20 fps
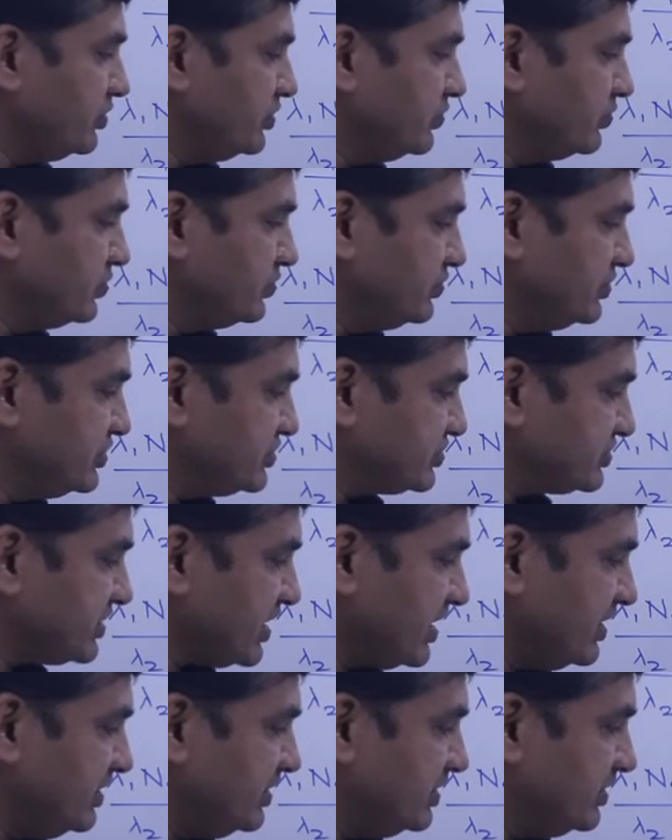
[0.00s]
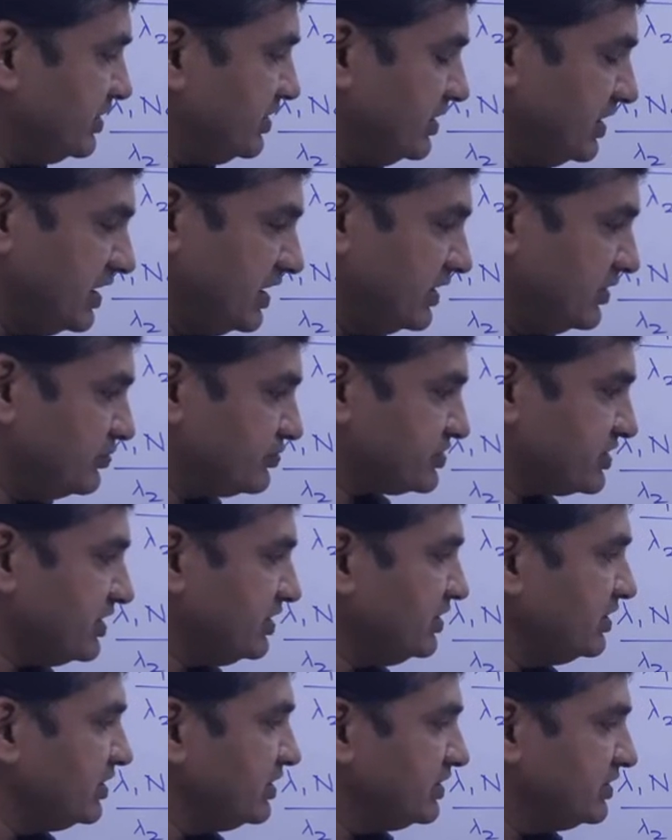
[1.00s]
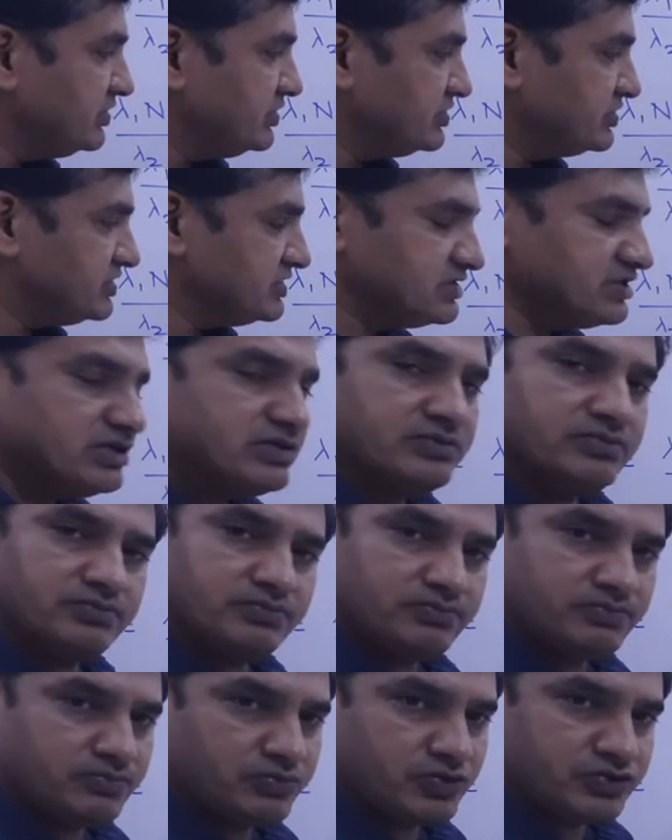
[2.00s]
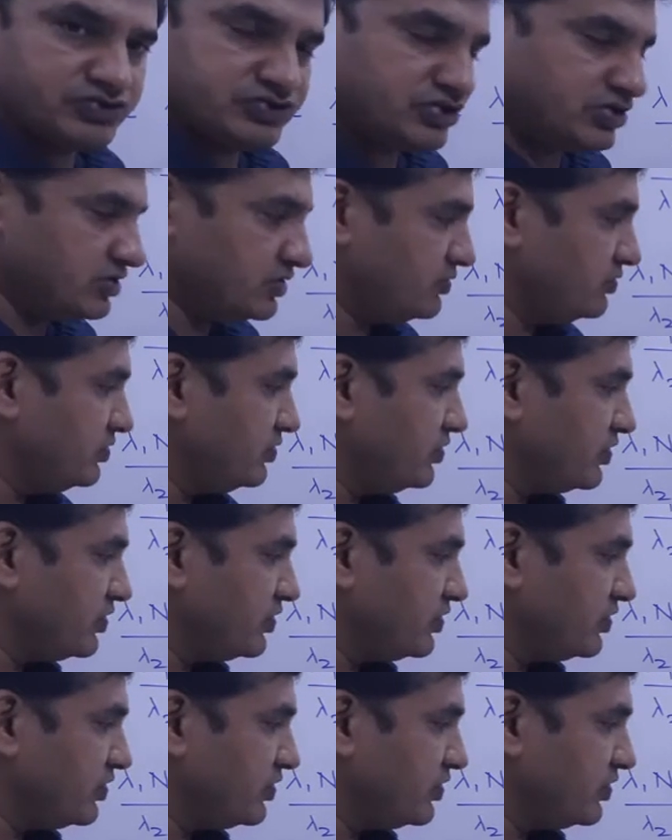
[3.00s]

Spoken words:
Due to this sign, negative sign, this is a positive.